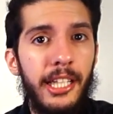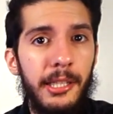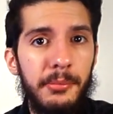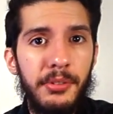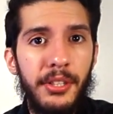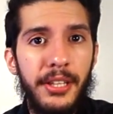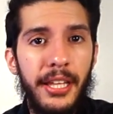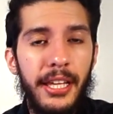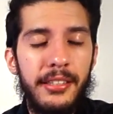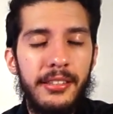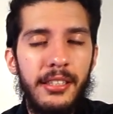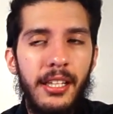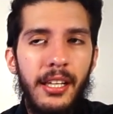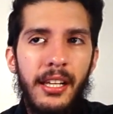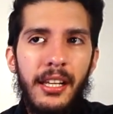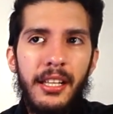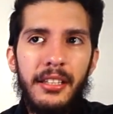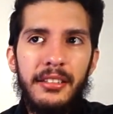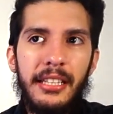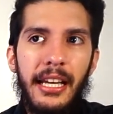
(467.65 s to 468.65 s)
up to that
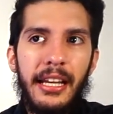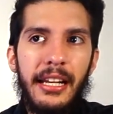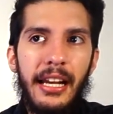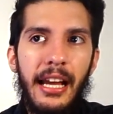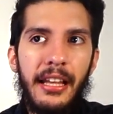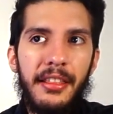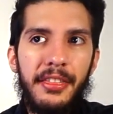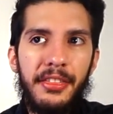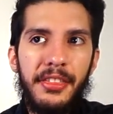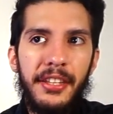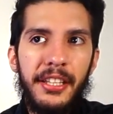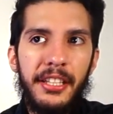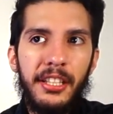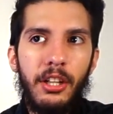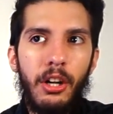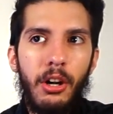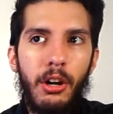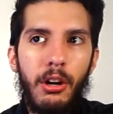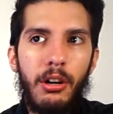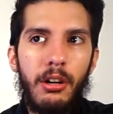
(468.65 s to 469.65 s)
that I
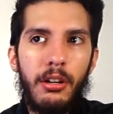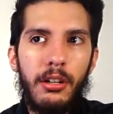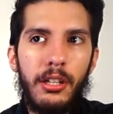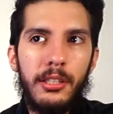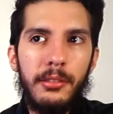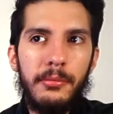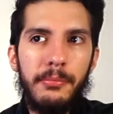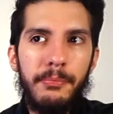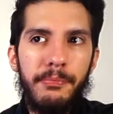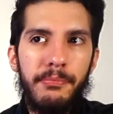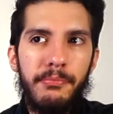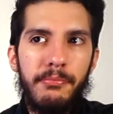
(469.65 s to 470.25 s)
think are